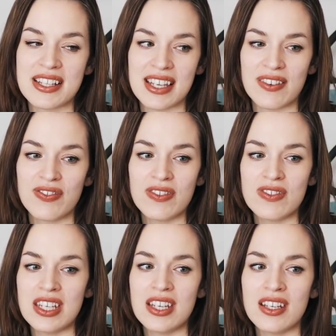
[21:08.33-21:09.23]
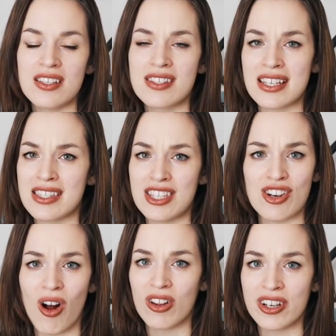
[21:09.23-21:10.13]
It's like $50,
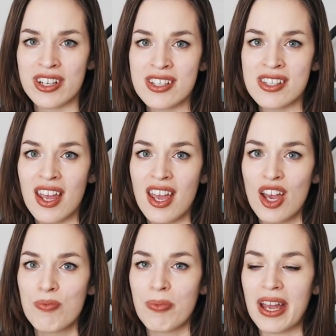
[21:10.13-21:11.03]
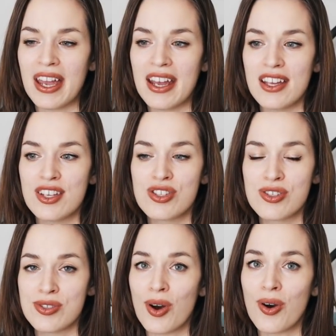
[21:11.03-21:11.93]
$60, but it is
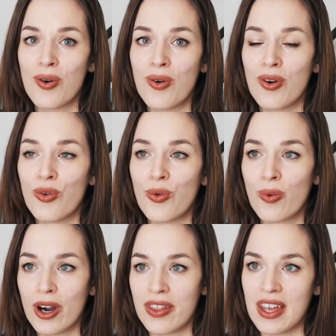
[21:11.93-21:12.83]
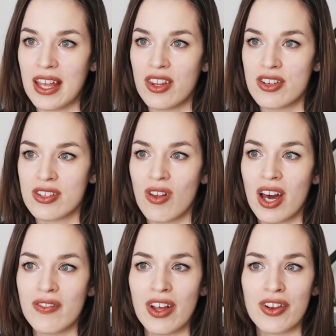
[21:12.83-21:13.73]
so worth it. There's a
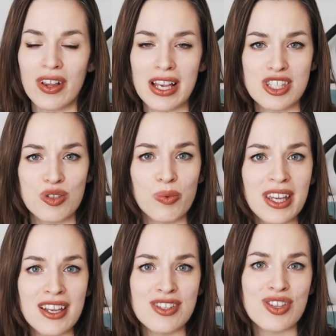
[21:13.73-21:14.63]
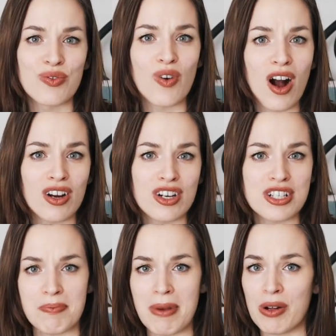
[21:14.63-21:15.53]
lot of other like swings and
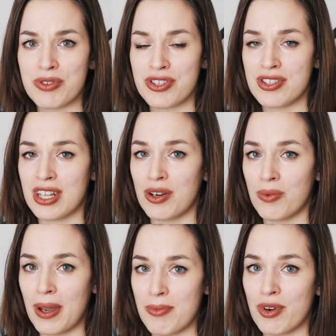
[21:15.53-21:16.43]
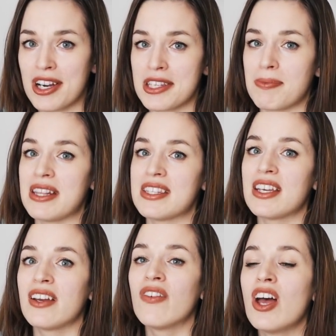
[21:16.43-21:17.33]
rockers and bouncers that are way more
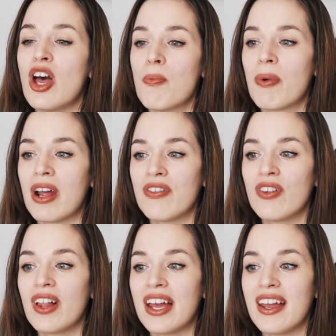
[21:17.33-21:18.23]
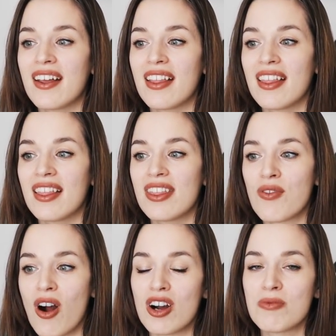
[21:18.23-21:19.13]
expensive, but I feel like the
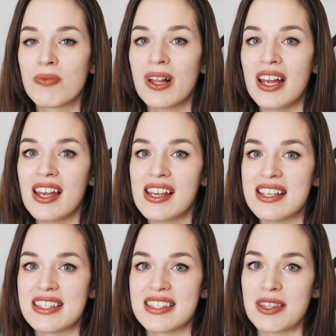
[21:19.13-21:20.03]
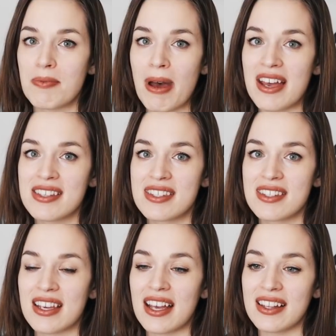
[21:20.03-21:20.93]
rock and play is the
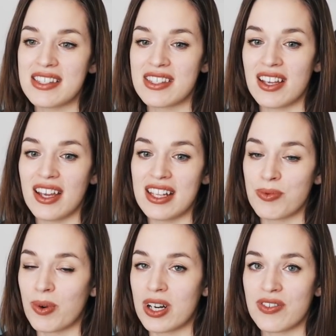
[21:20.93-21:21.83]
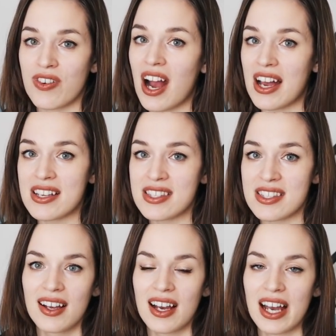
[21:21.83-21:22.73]
best. At least it's worked for
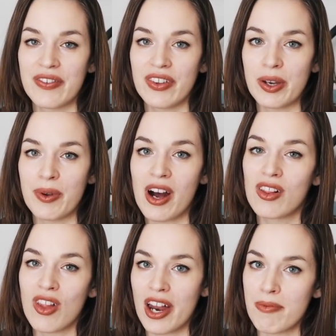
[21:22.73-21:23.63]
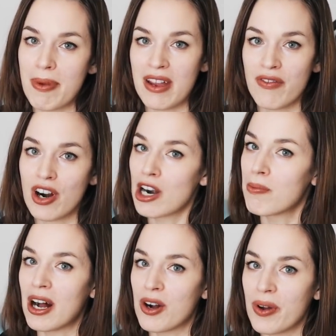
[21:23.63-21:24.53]
us. I feel like we got a lot of bang for our
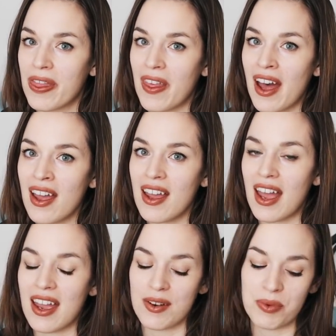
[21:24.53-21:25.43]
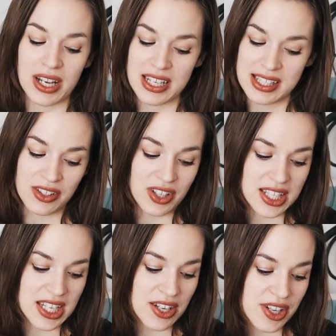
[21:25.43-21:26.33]
buck with that, and we're gonna still
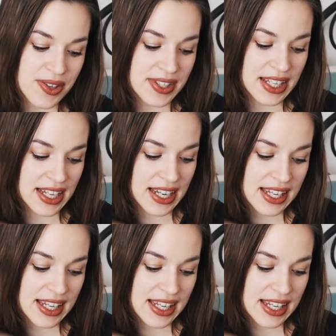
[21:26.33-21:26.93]
continue using it.